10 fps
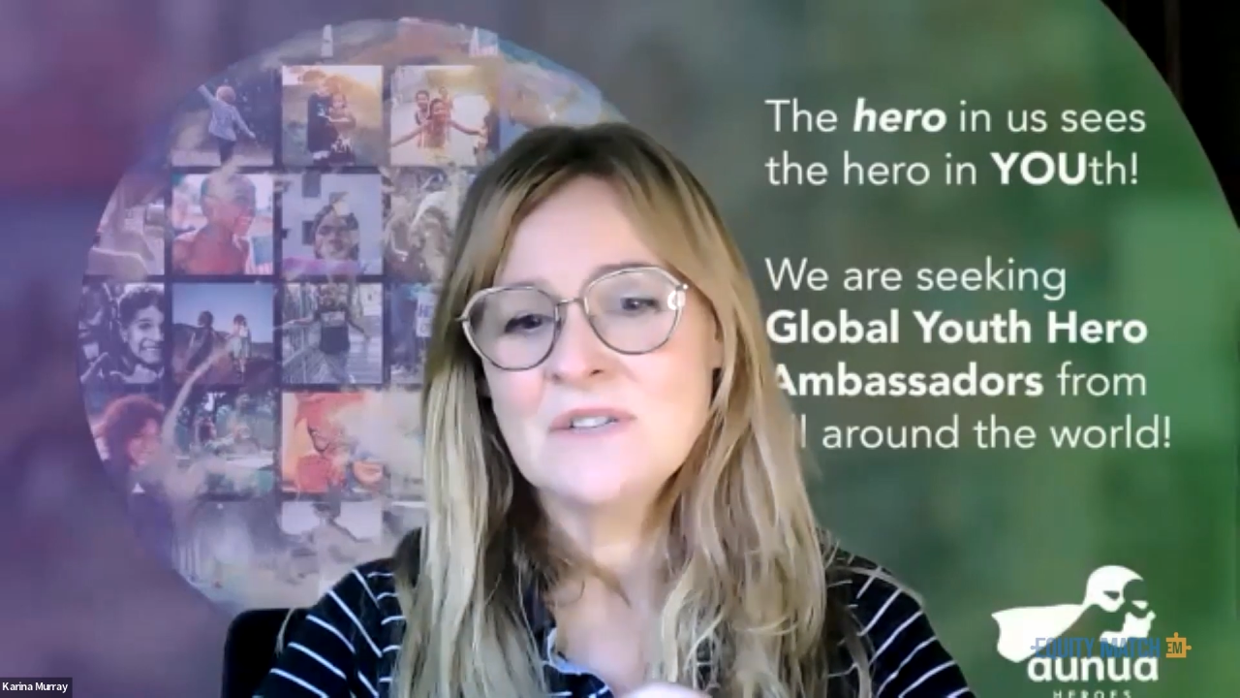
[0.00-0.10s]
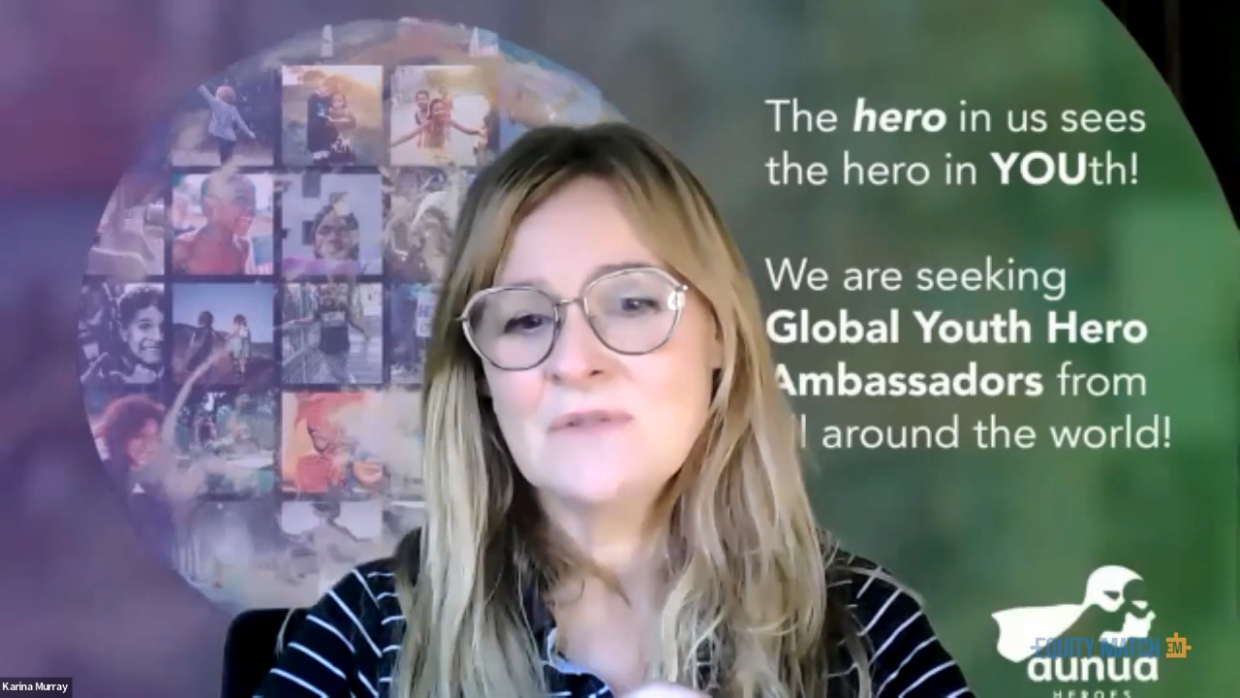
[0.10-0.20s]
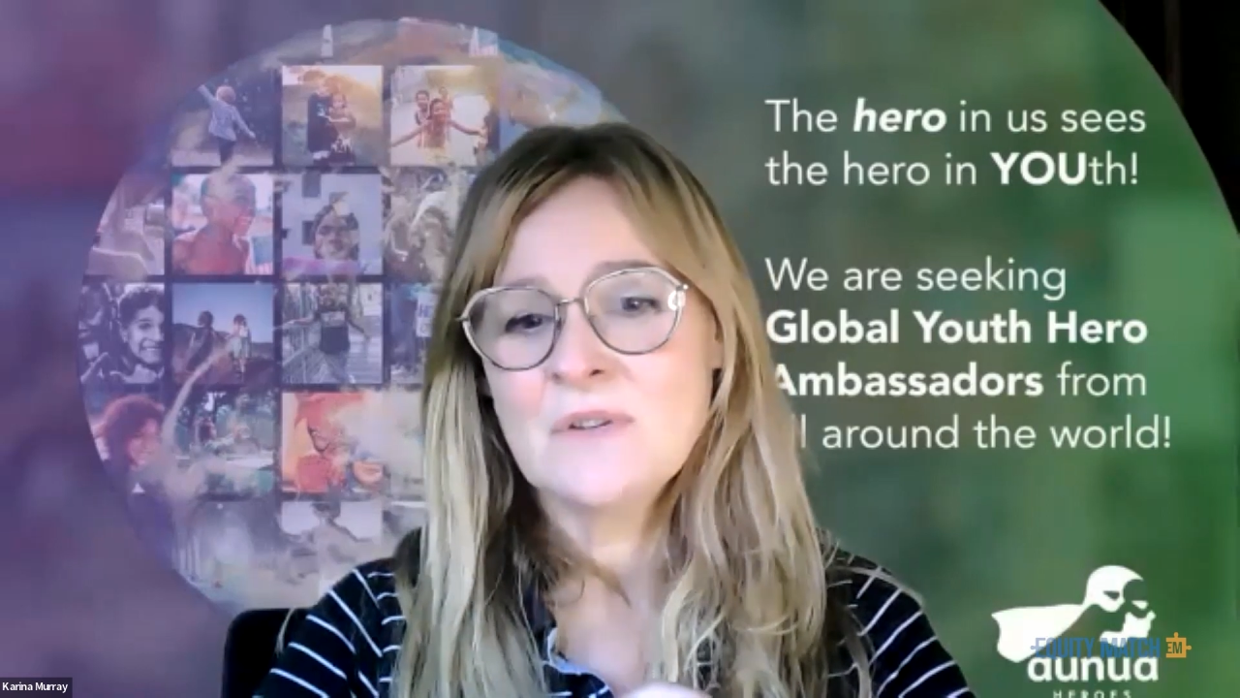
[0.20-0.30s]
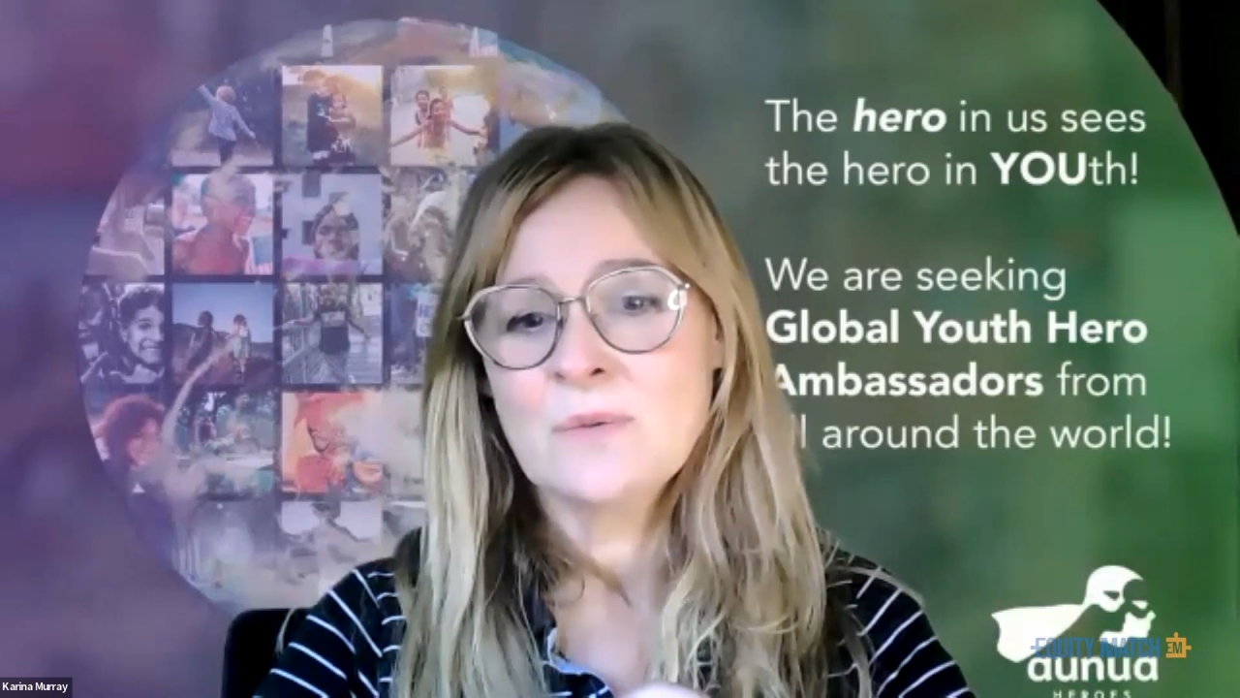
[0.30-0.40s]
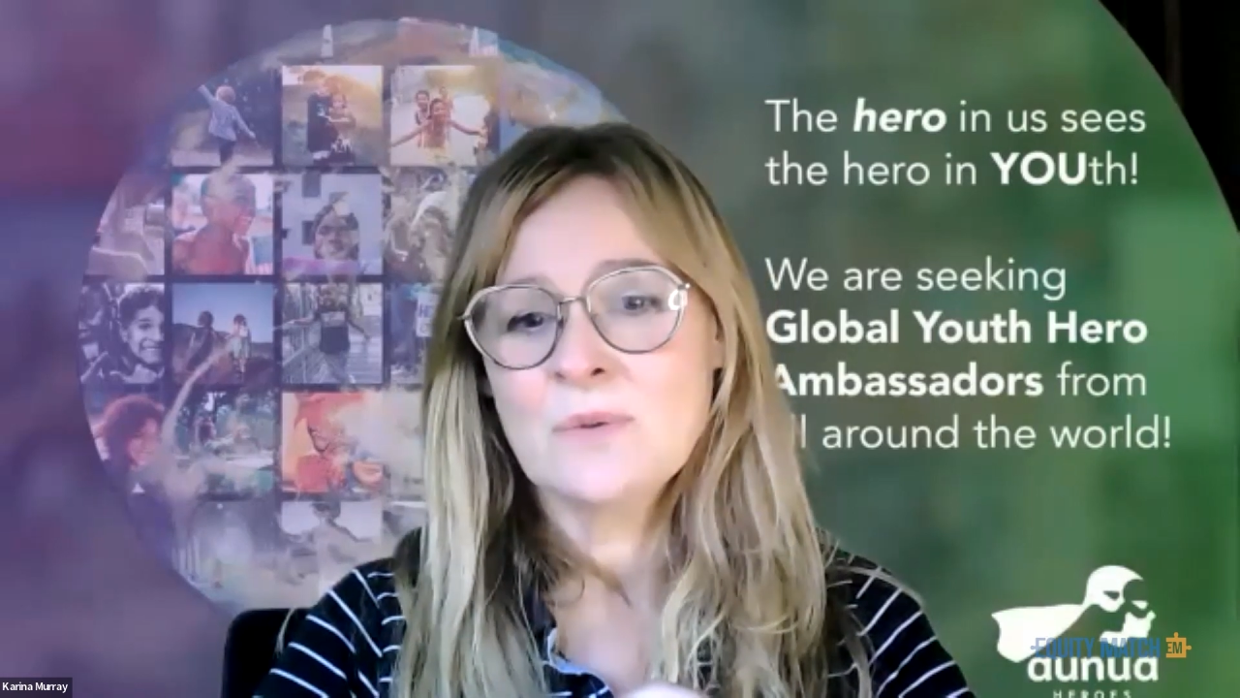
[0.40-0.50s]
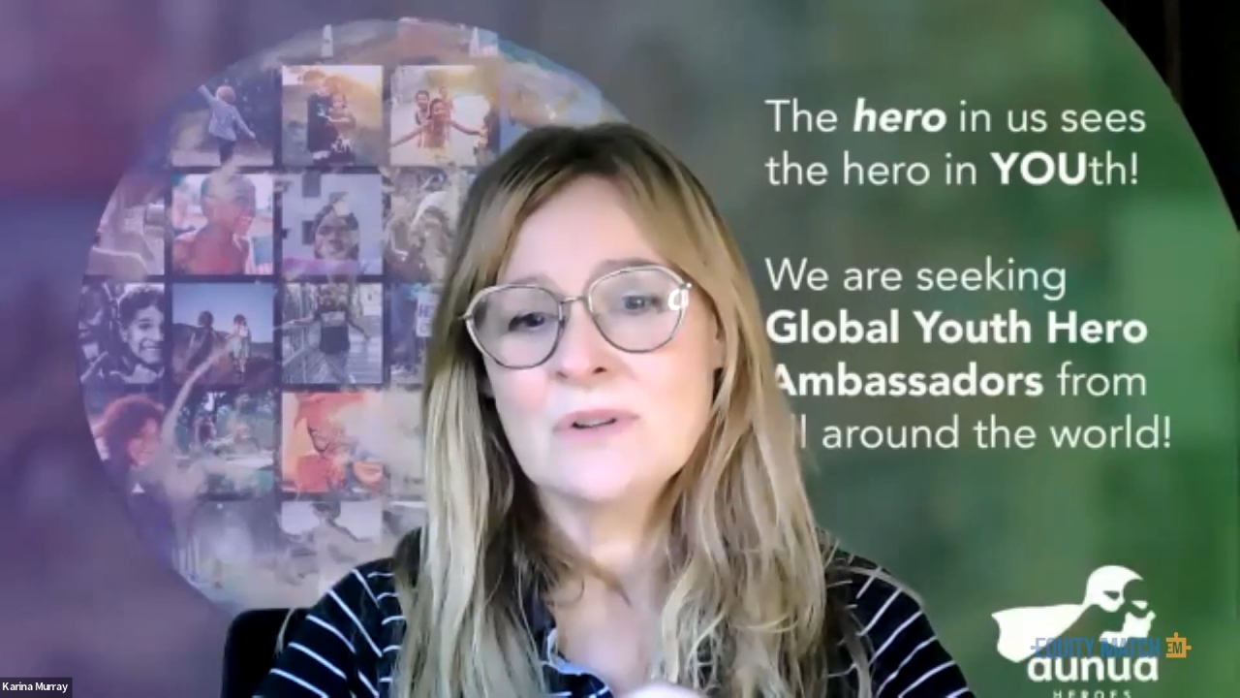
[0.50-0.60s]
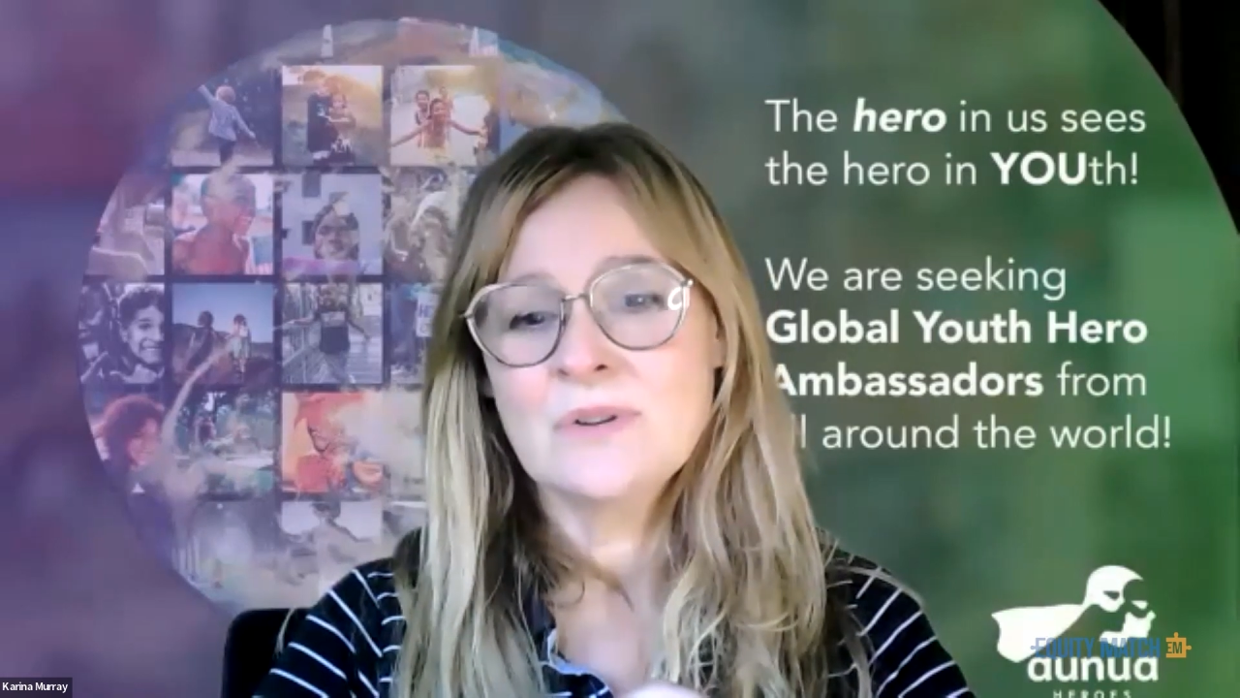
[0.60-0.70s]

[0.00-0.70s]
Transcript: of what the world